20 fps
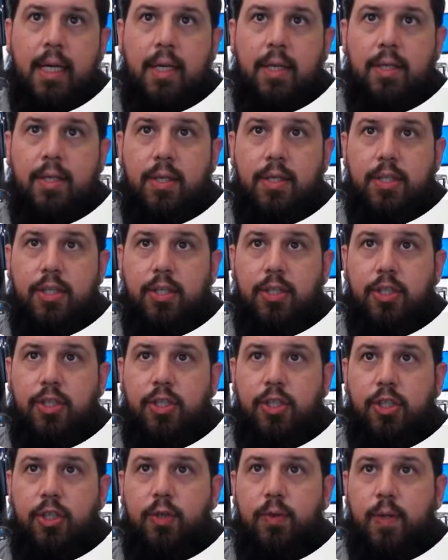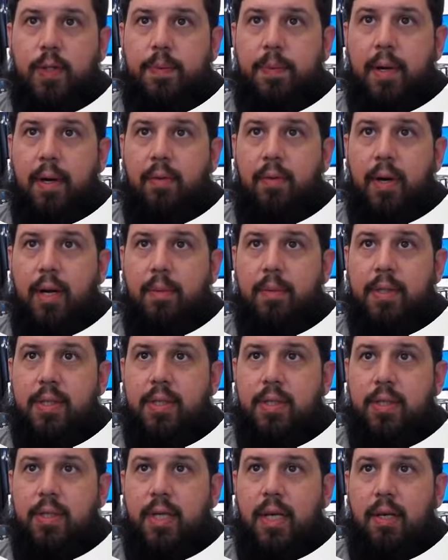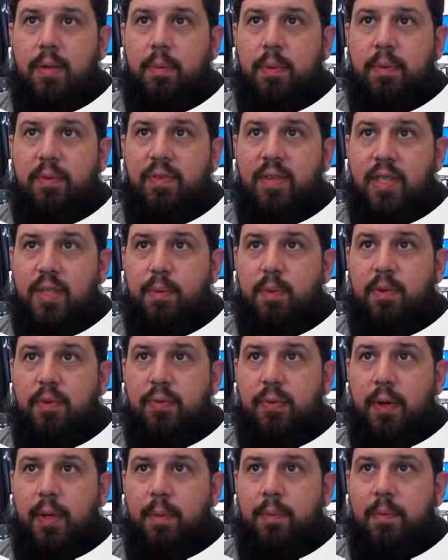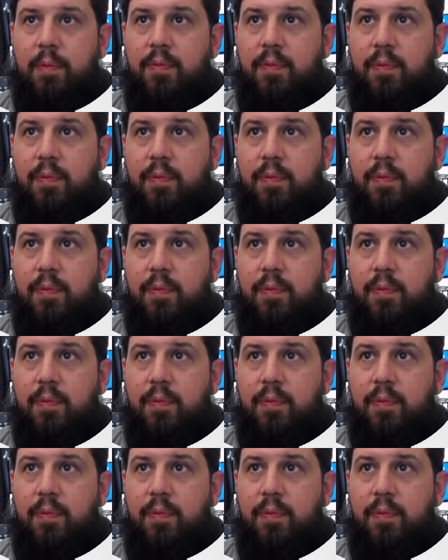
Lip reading: So it says choose which panoramas this tag will be visible from